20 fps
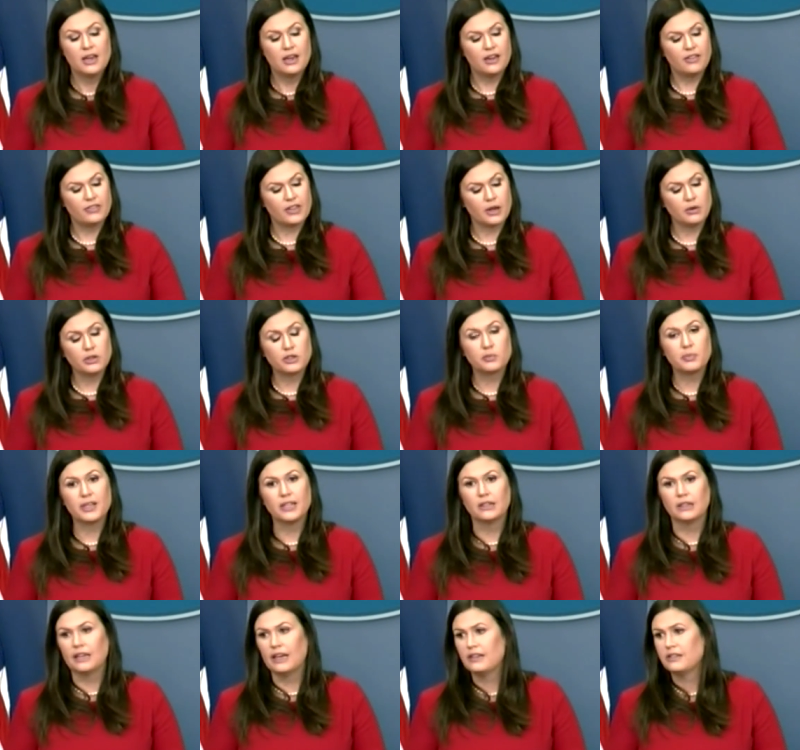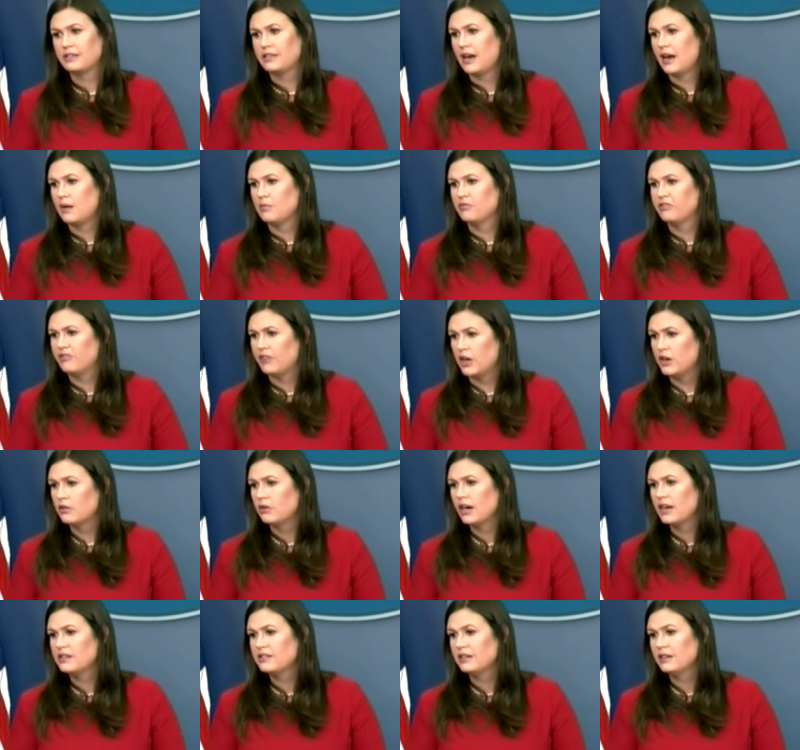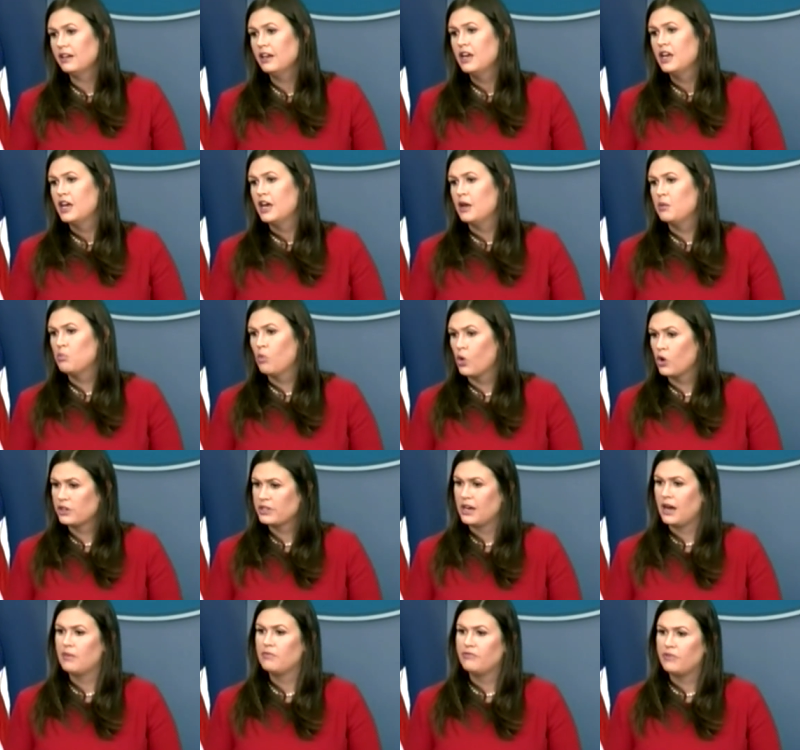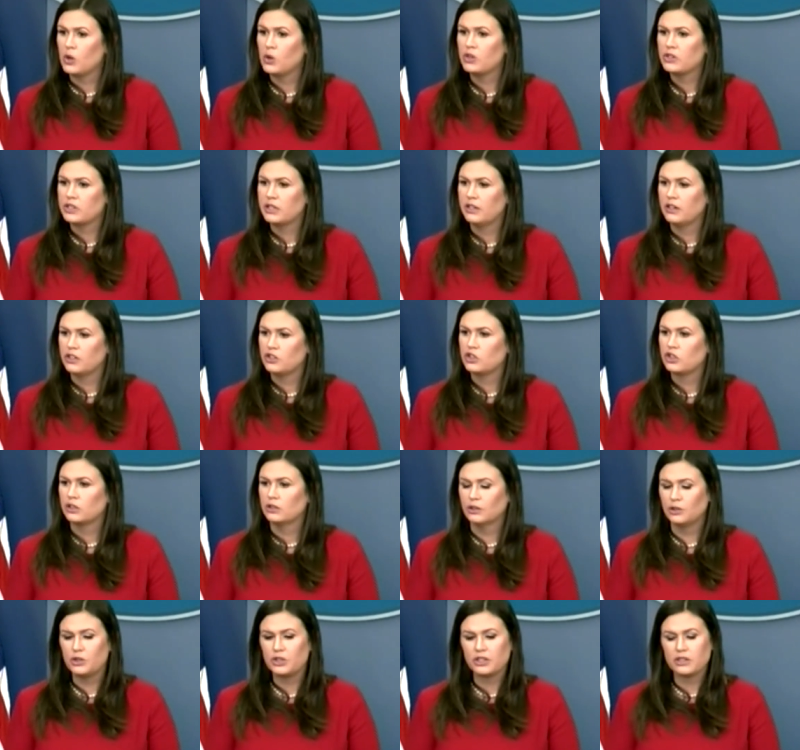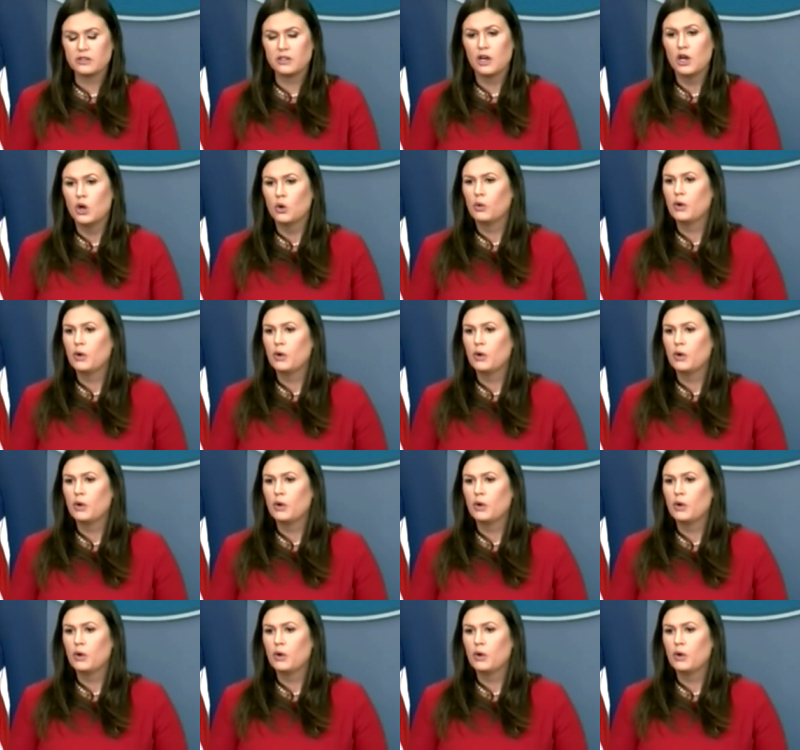If they would spend less time fundraising and more time focusing on solutions,